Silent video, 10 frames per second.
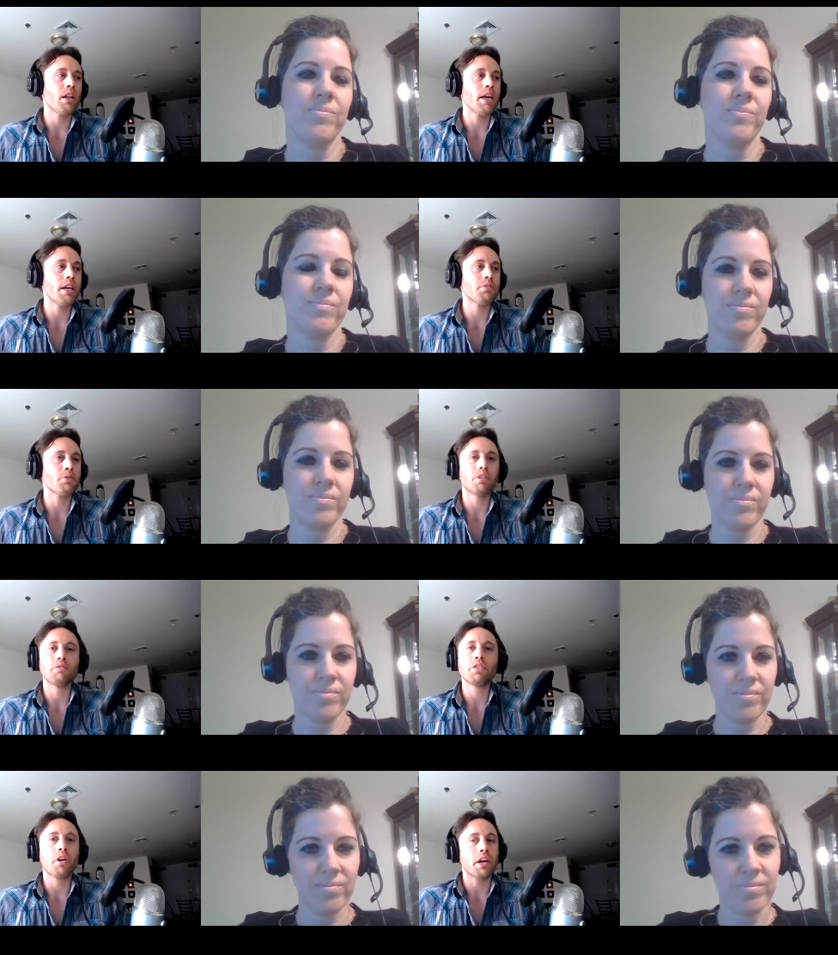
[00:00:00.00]
Speaker 1: as sort of
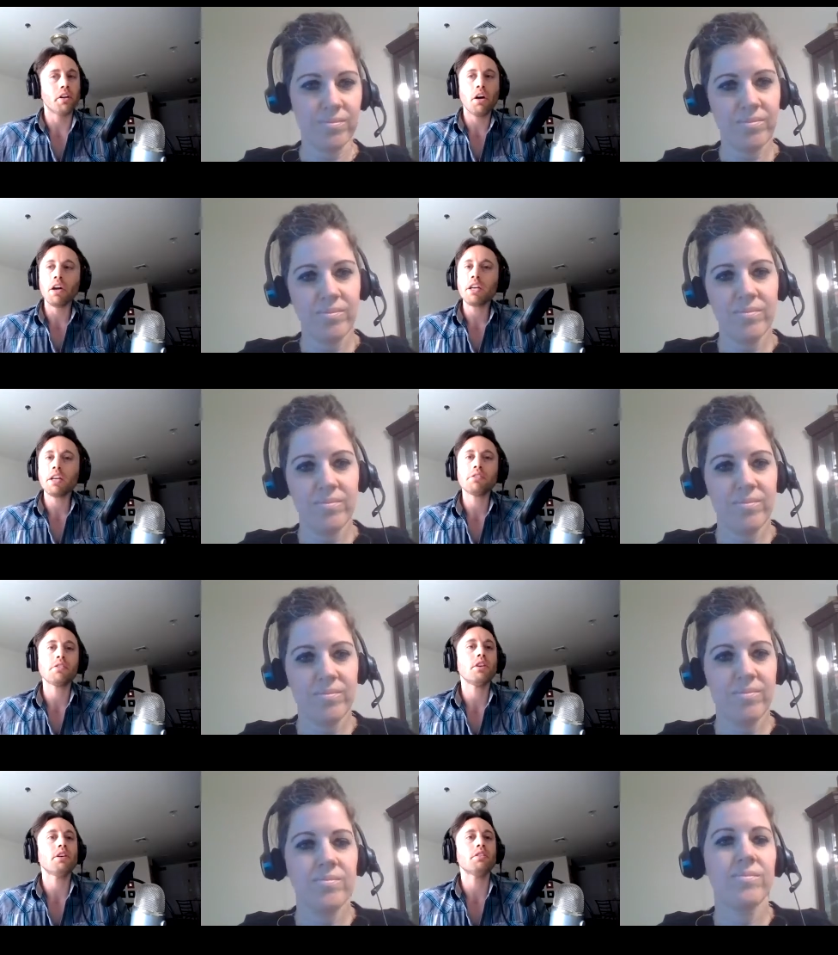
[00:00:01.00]
target
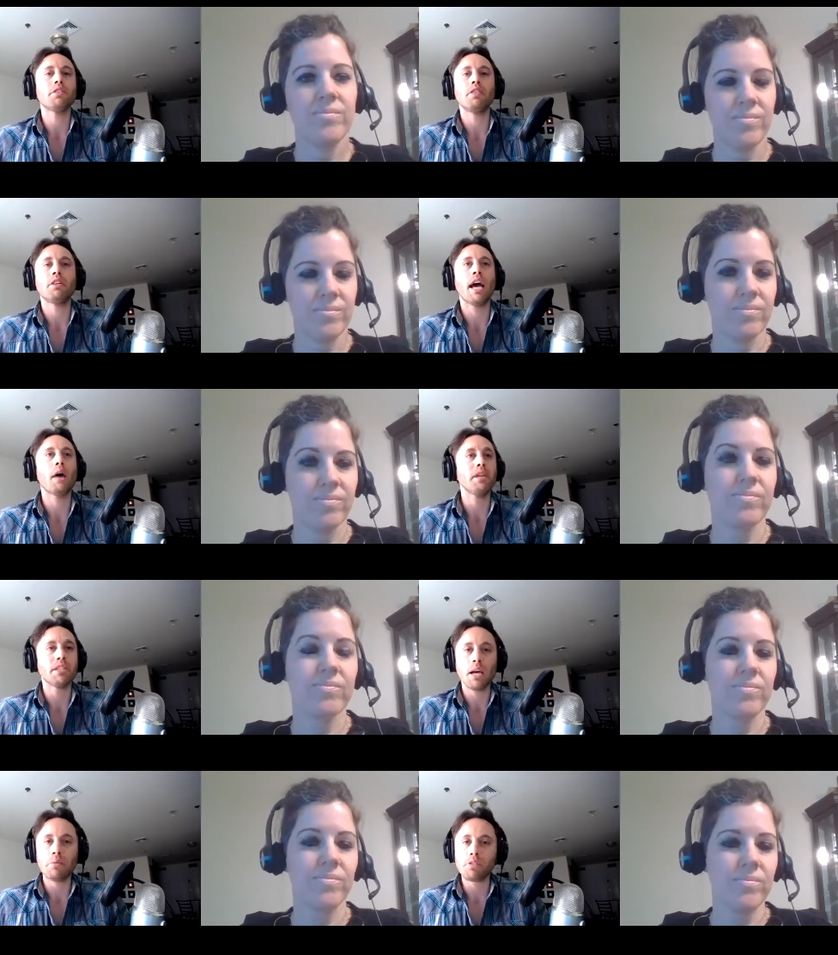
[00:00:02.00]
audiences and how many
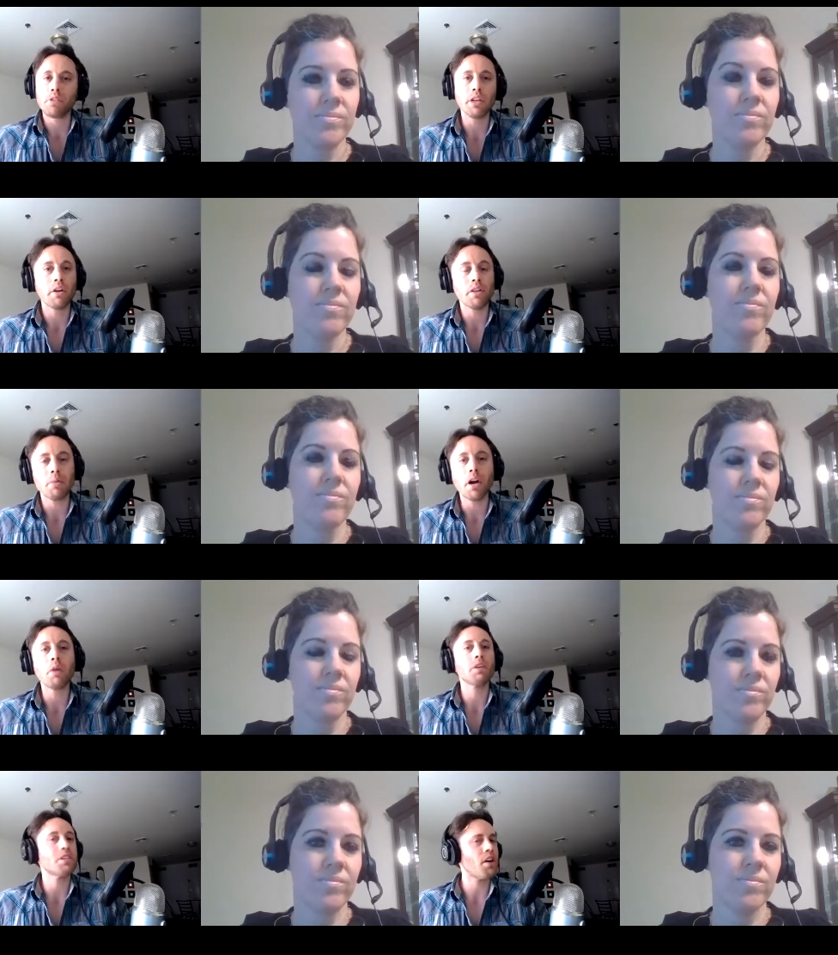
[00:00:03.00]
times a year they
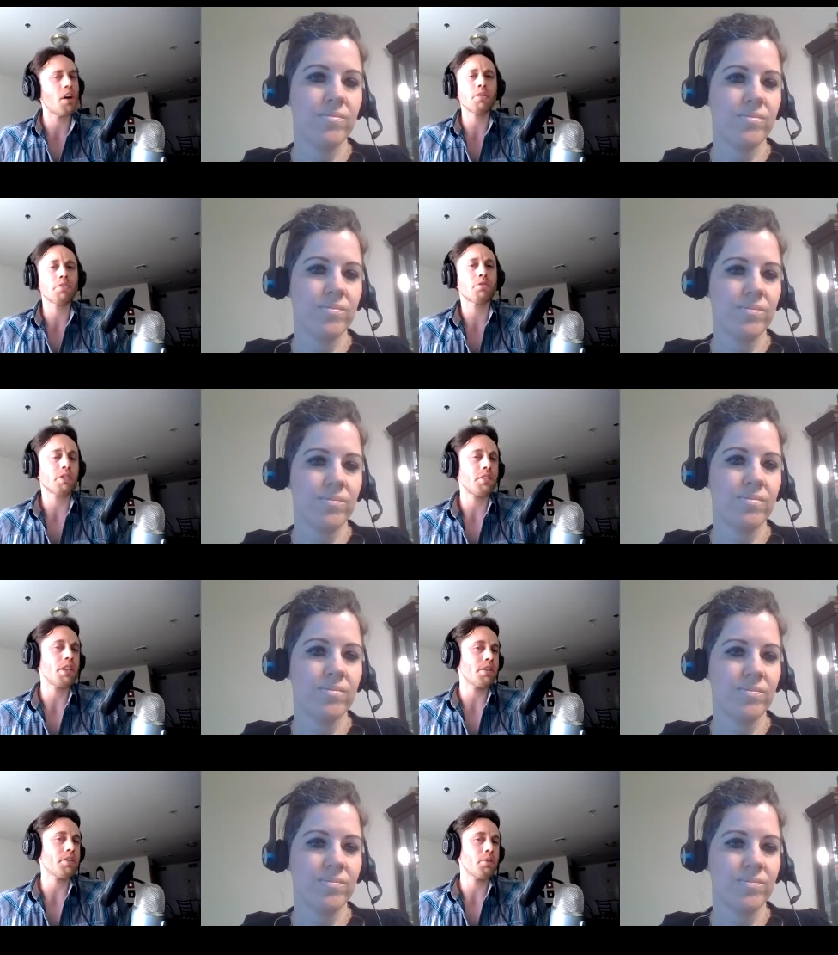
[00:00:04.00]
publish all those sorts of
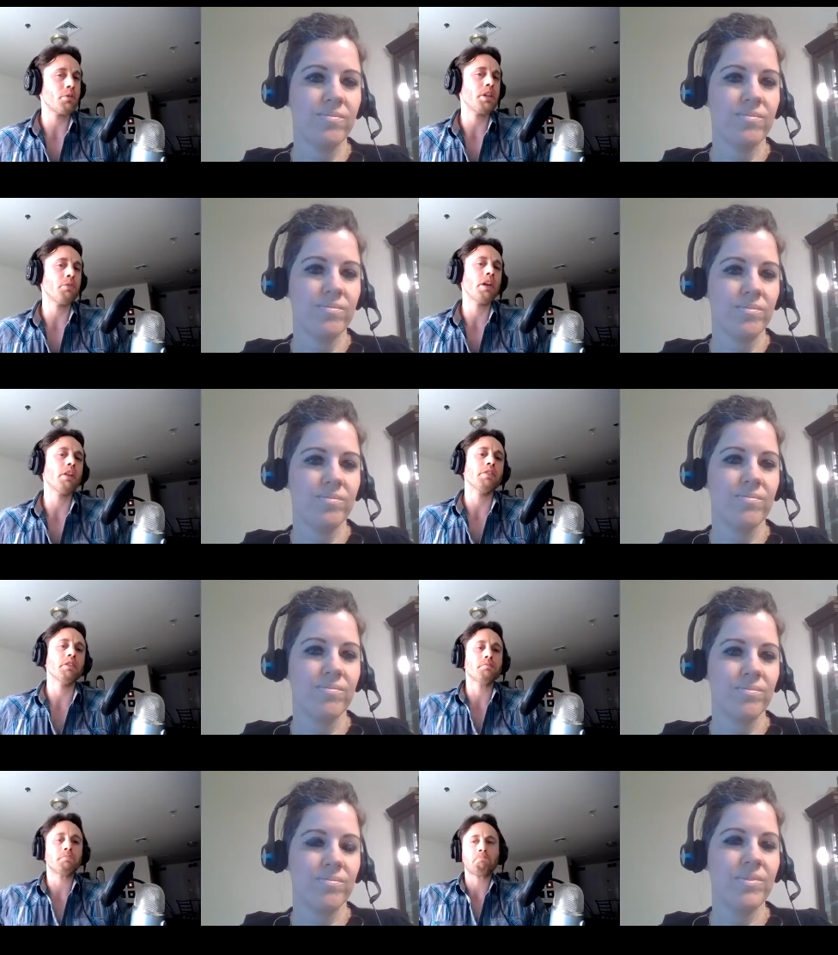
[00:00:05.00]
things that are really relevant
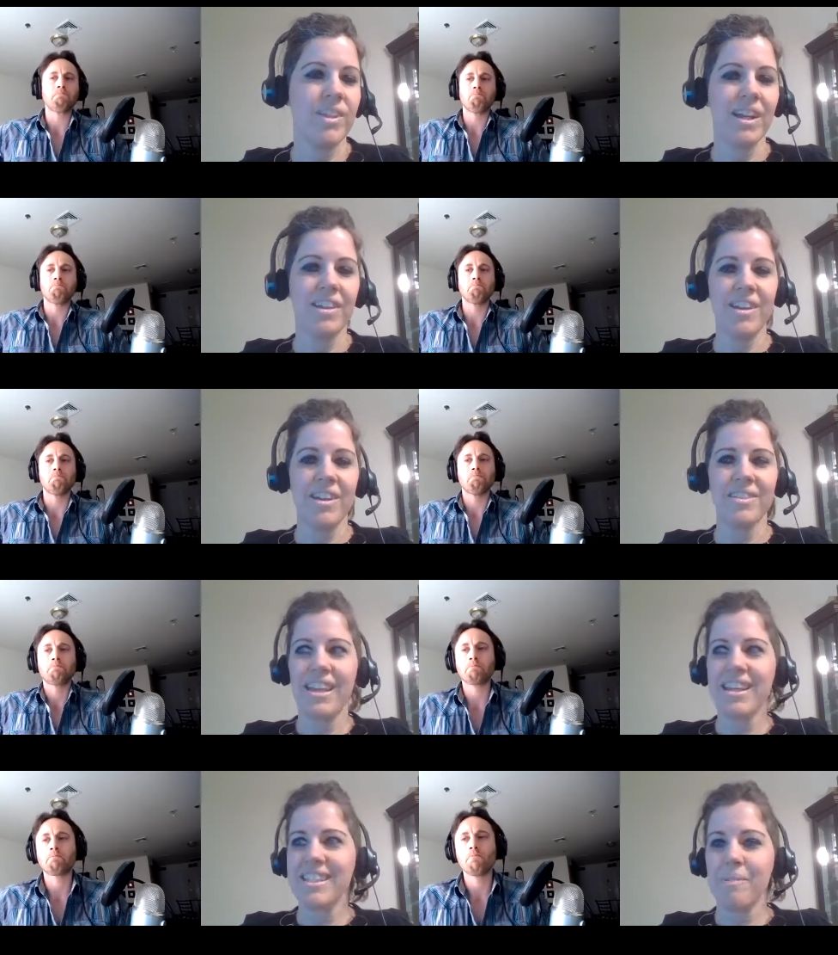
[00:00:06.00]
Speaker 2: yeah that,
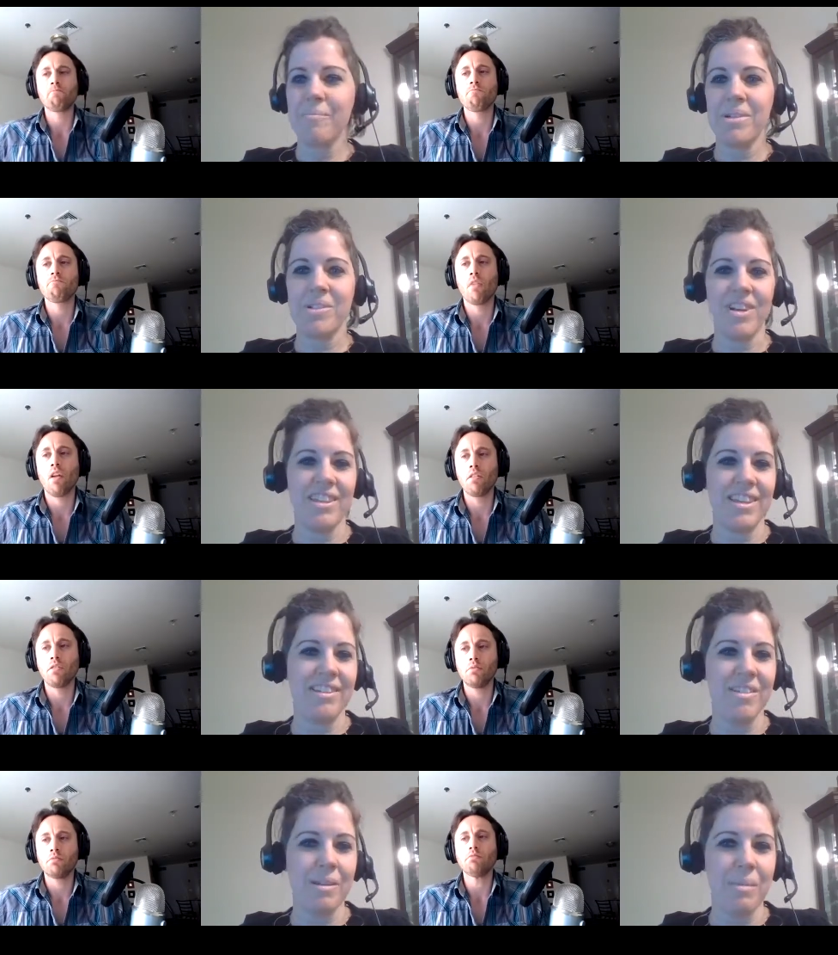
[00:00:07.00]
that acceptance rate
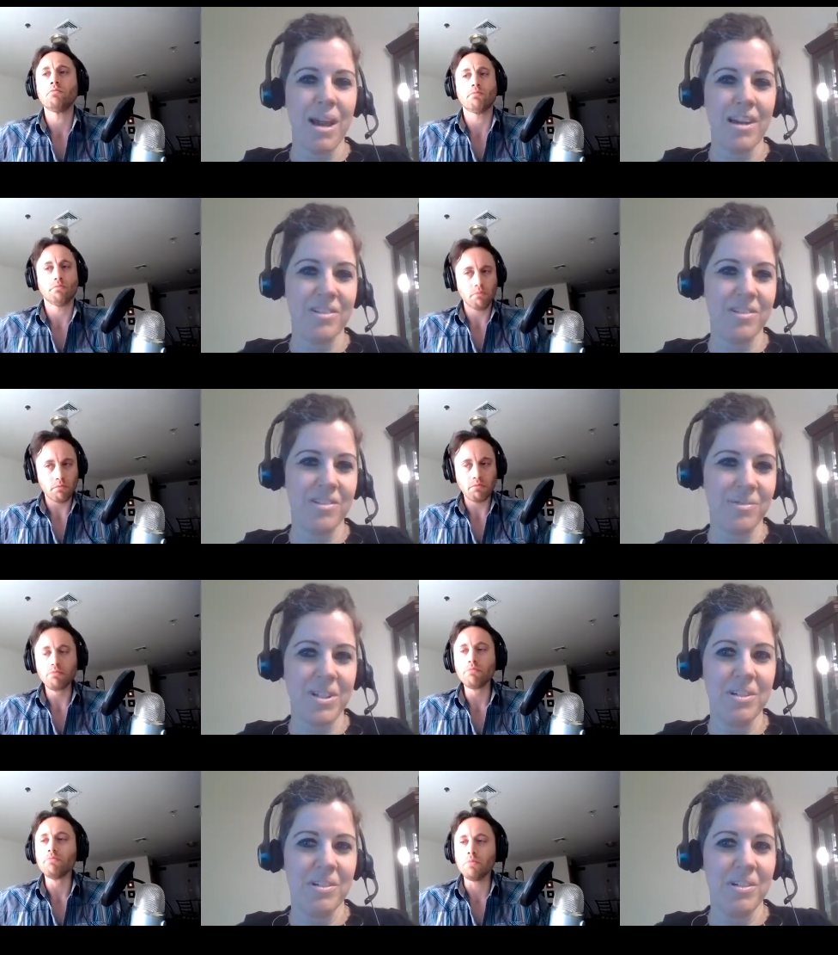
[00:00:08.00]
thing really matters when
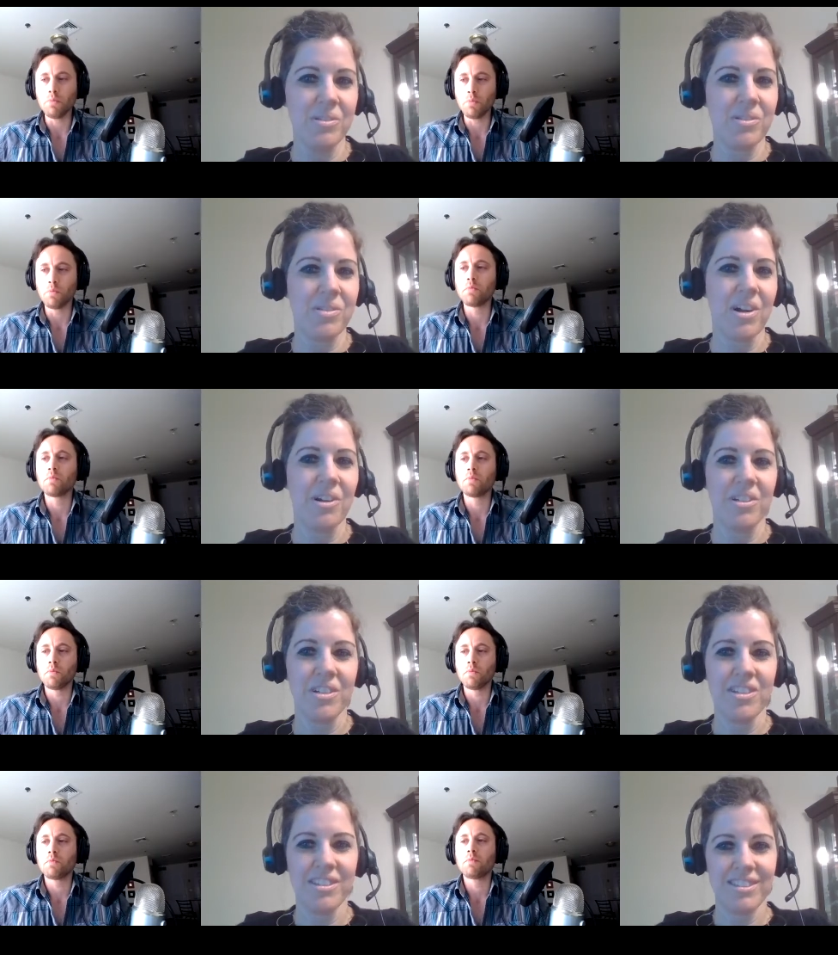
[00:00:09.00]
you're a new
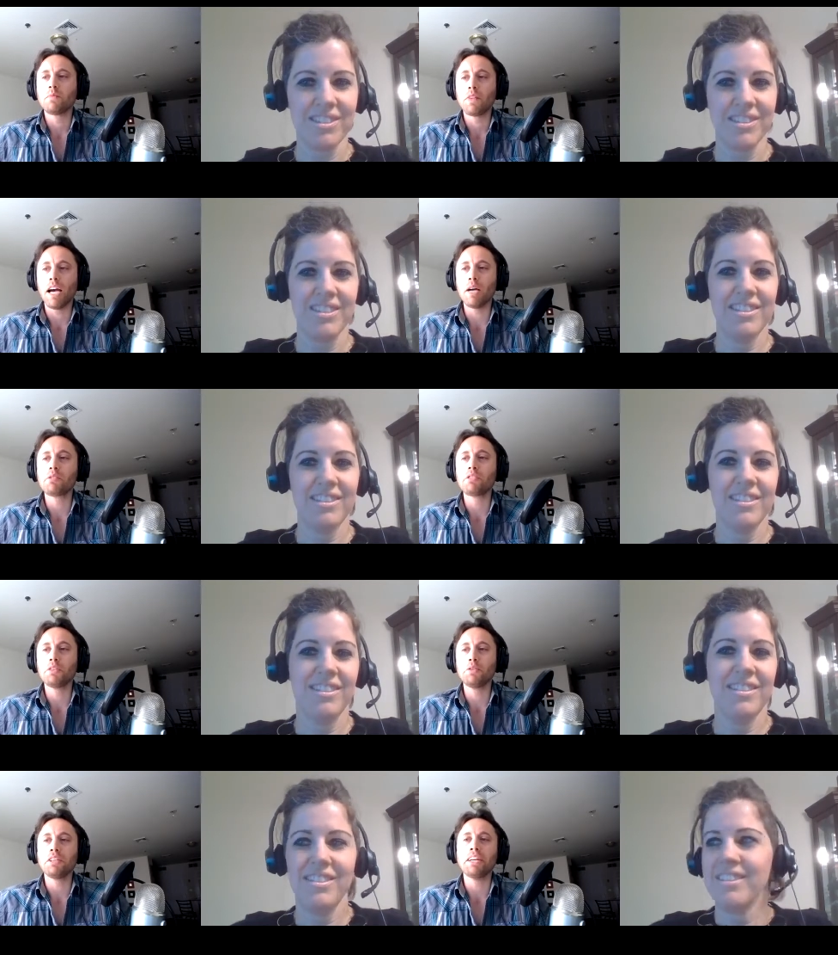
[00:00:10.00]
scholar
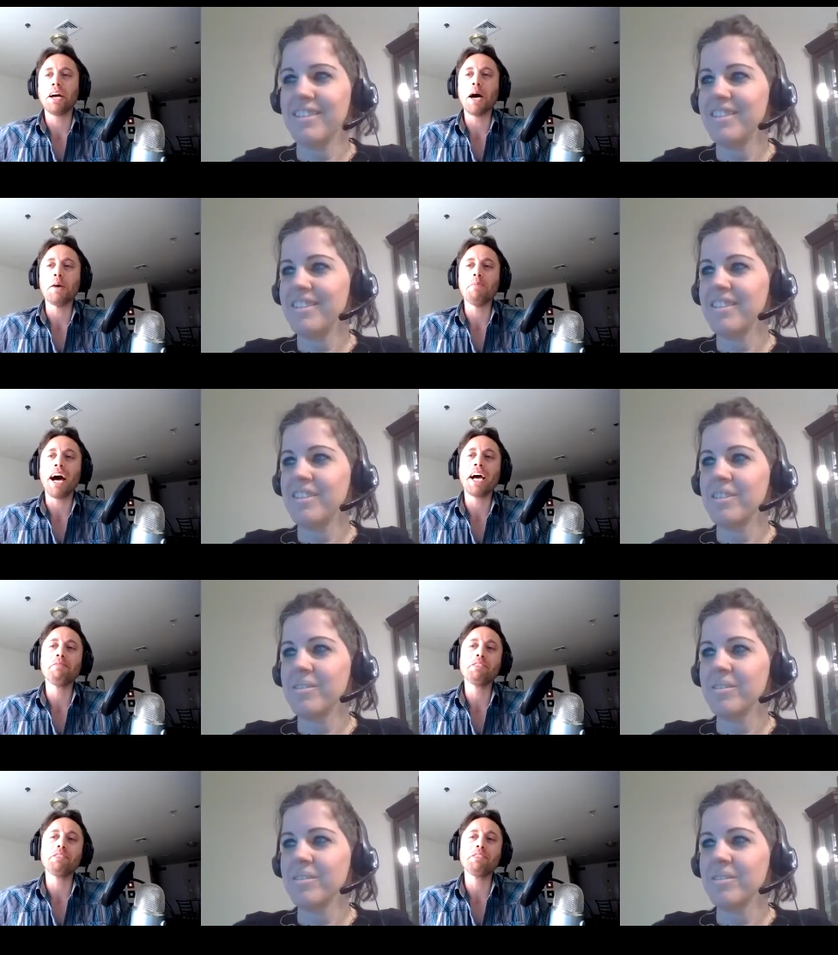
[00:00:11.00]
Speaker 1: absolutely um, i have a mm-hmm.